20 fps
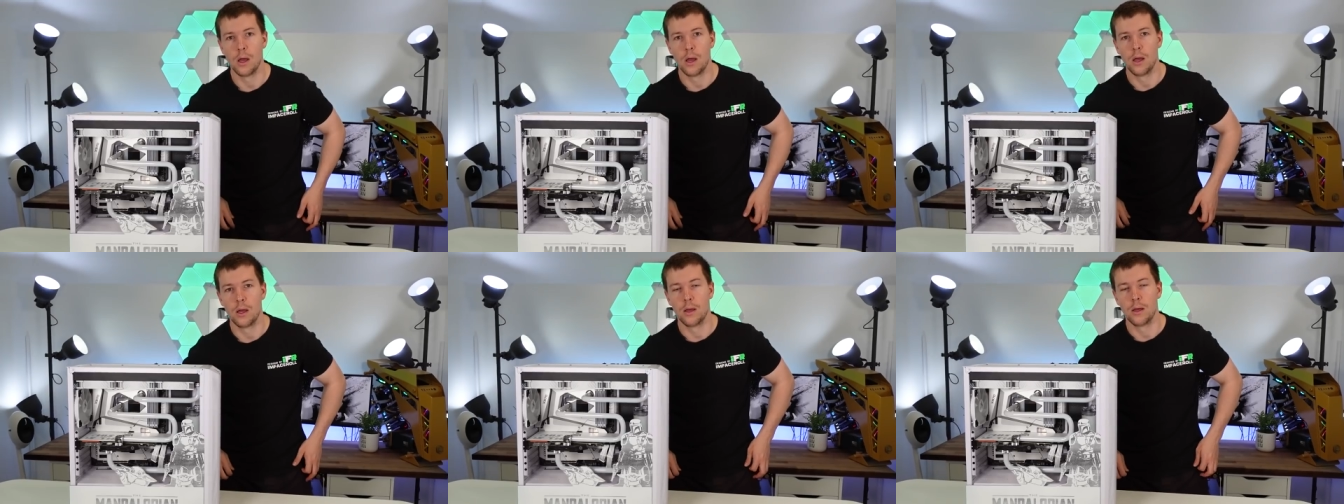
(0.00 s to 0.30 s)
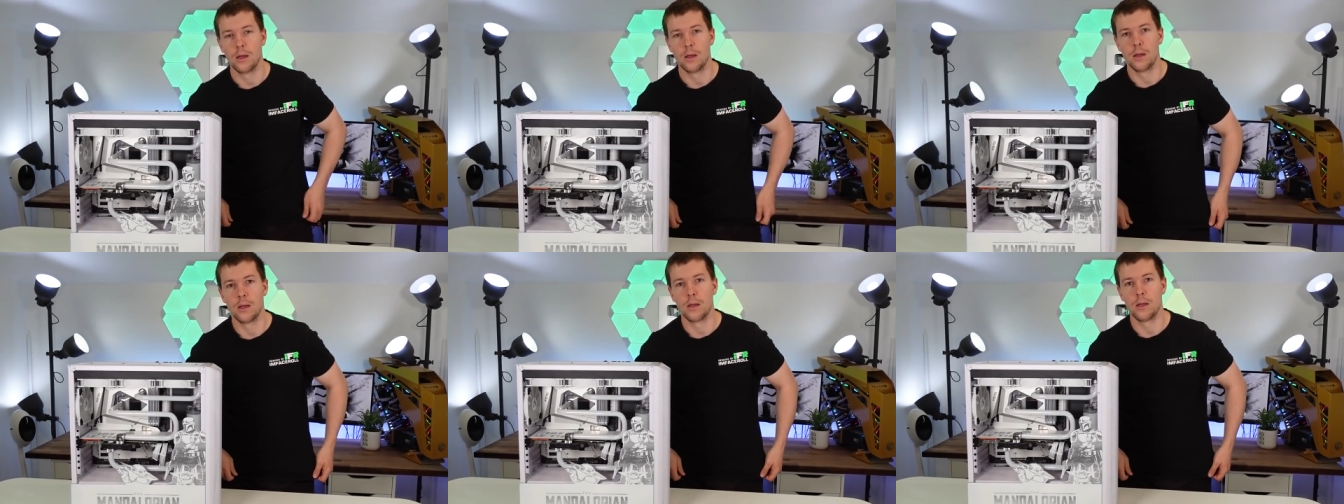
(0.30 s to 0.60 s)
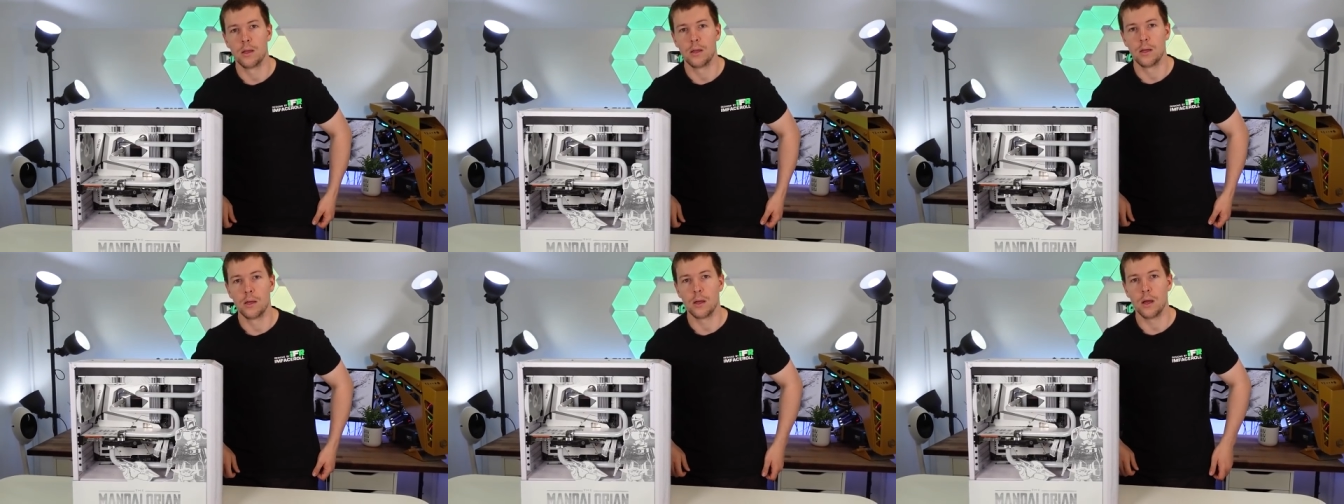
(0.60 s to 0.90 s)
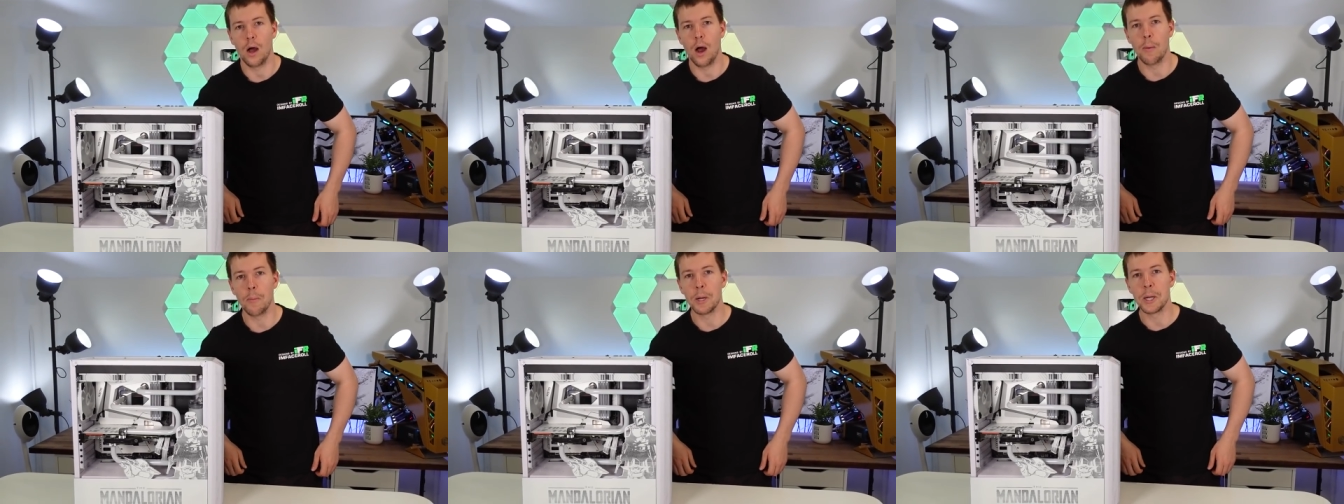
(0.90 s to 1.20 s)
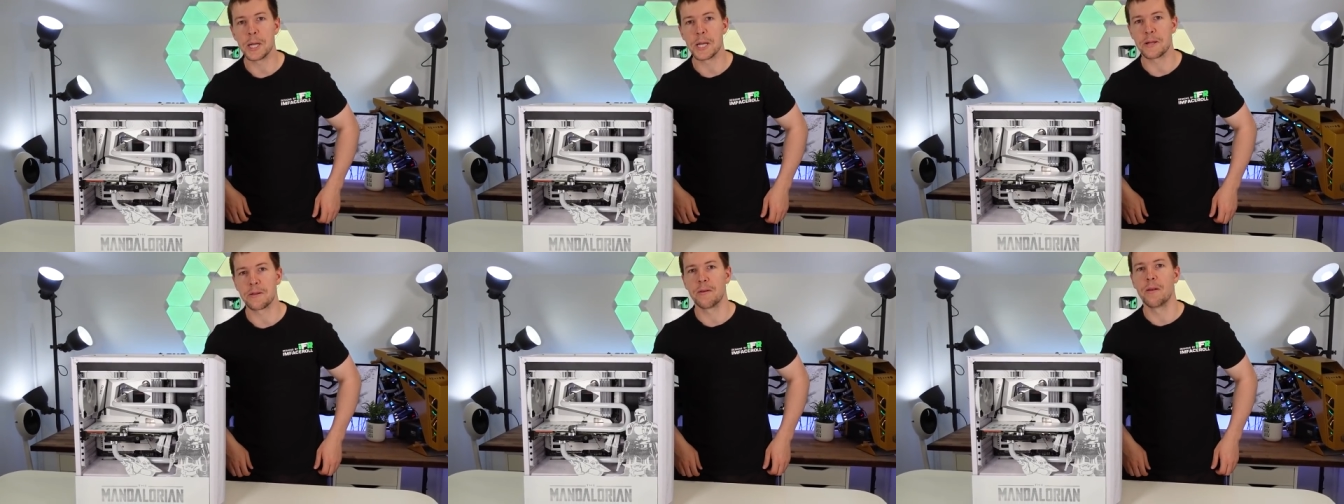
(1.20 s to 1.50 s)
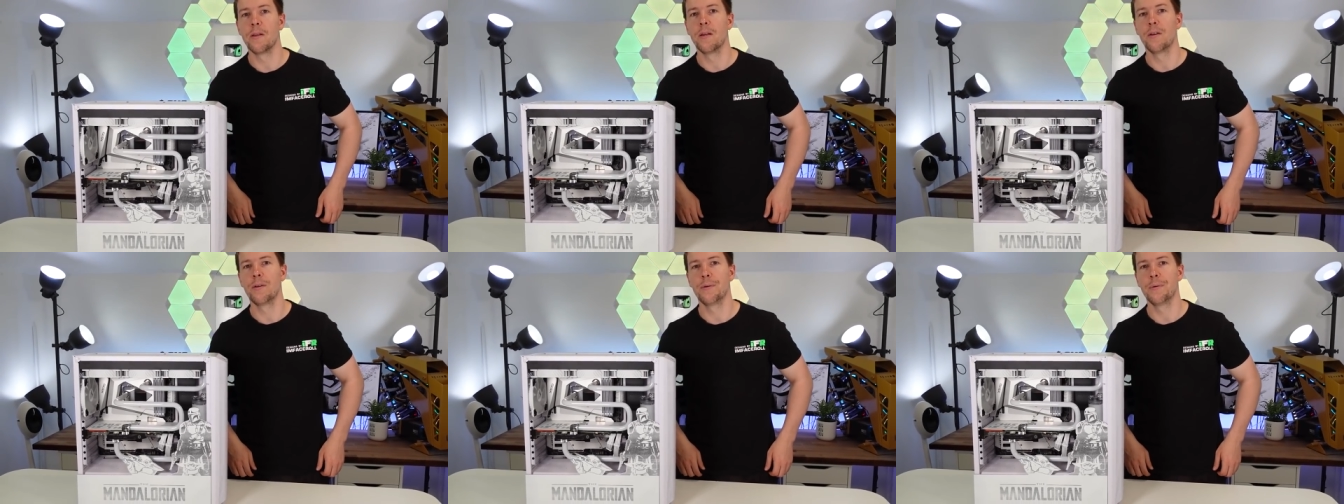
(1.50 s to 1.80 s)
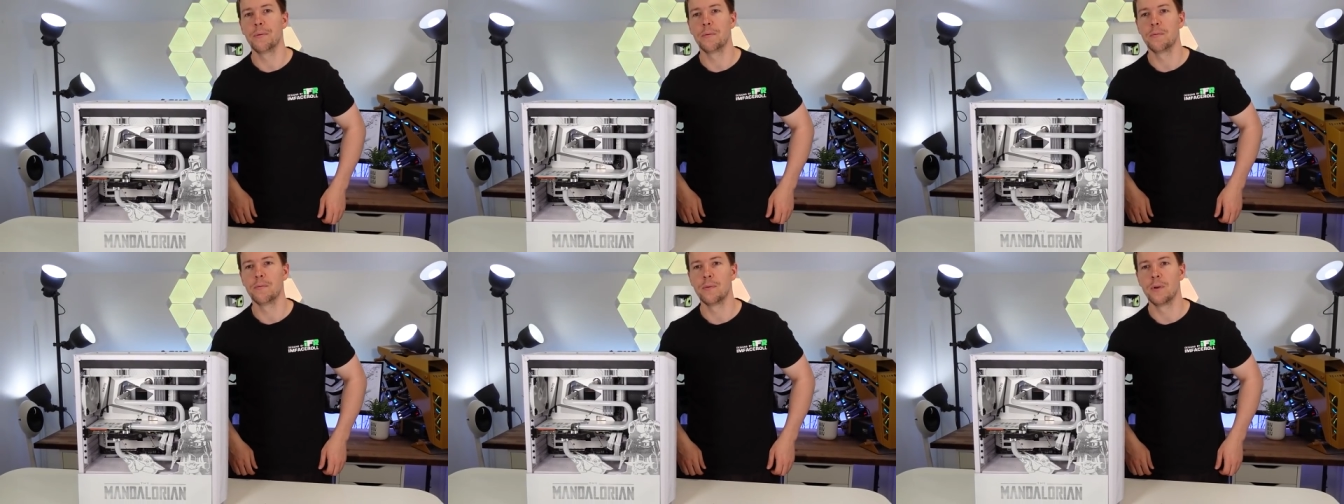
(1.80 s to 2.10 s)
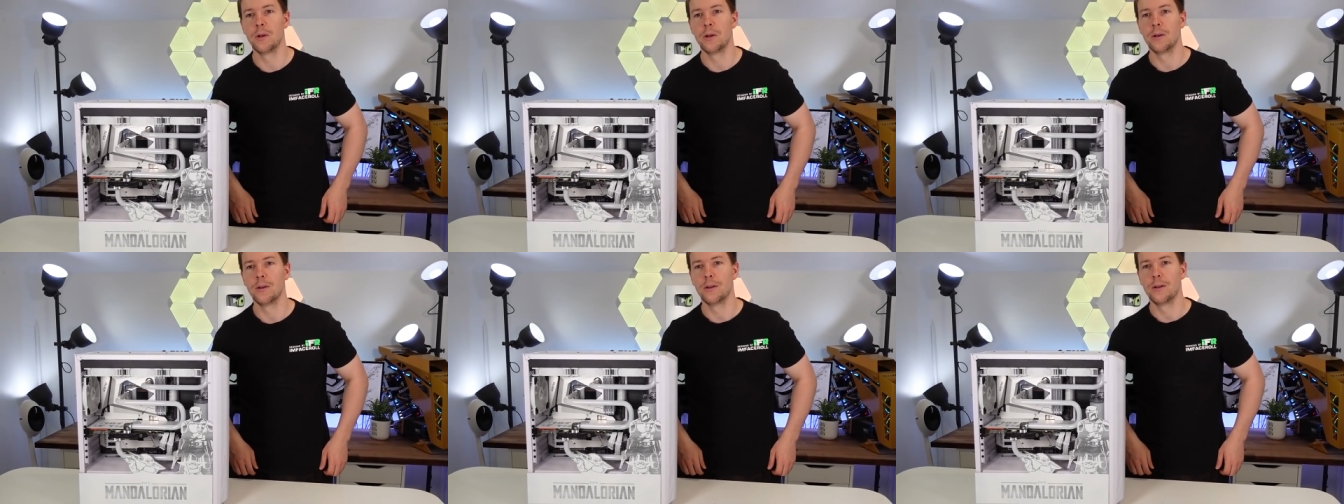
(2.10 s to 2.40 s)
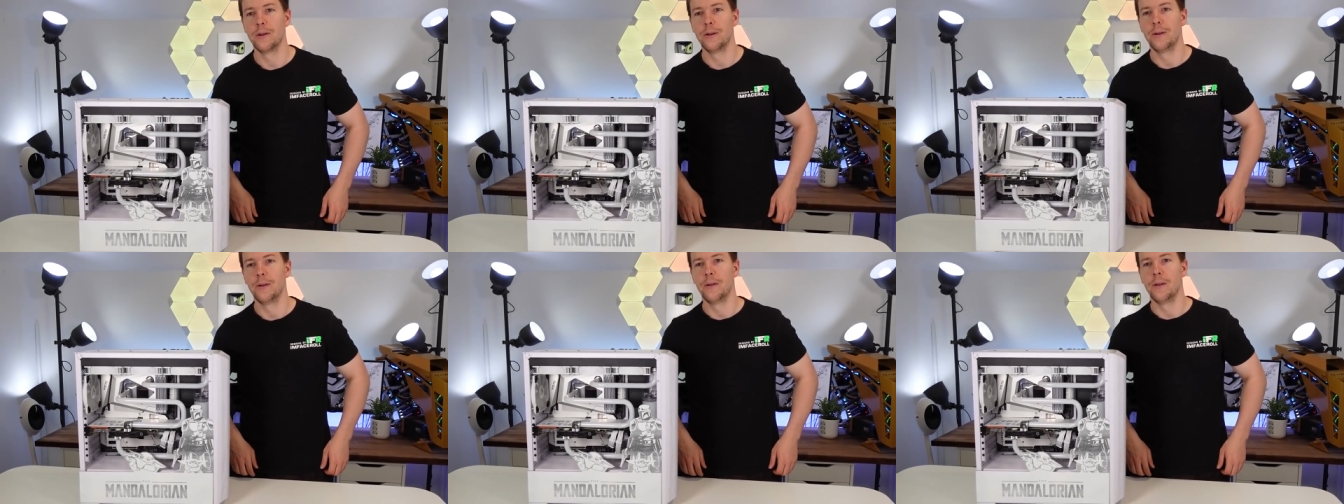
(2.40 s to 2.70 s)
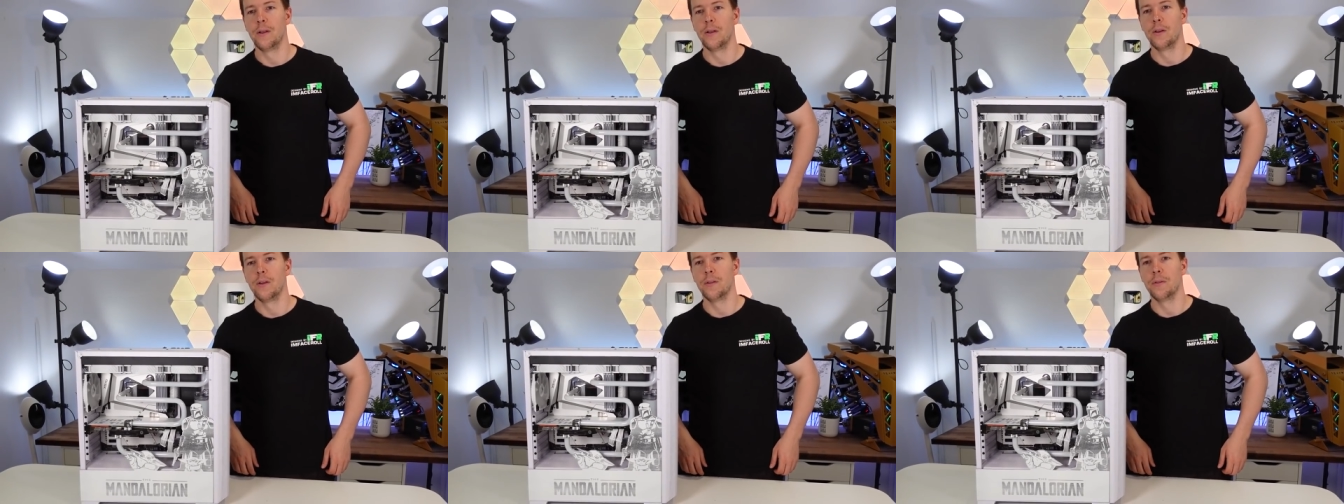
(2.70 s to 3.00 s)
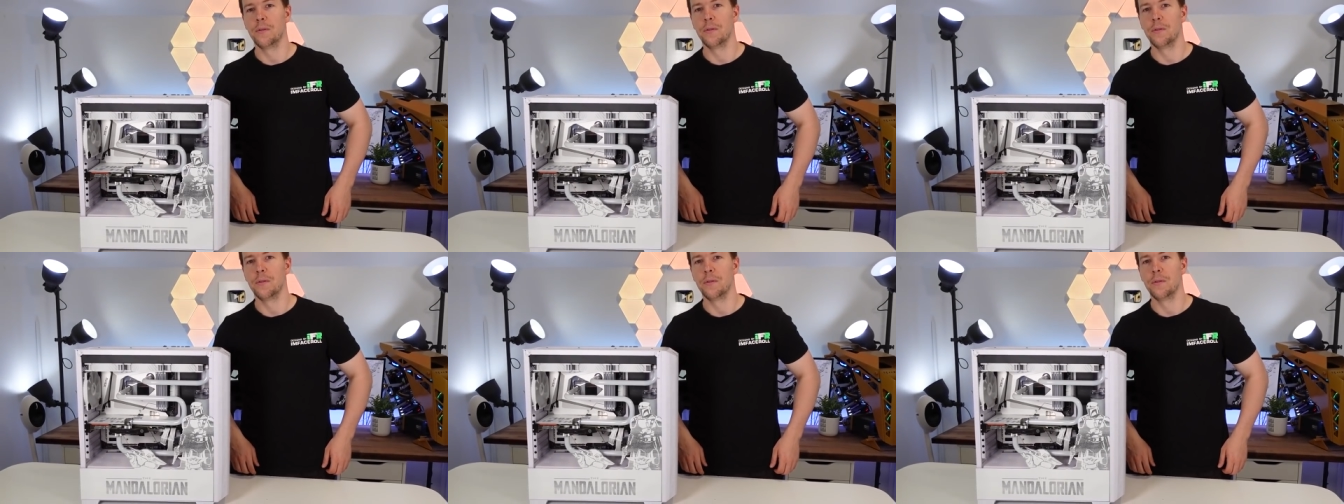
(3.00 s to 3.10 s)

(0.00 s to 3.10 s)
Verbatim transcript: I love this build. I mean... I love it.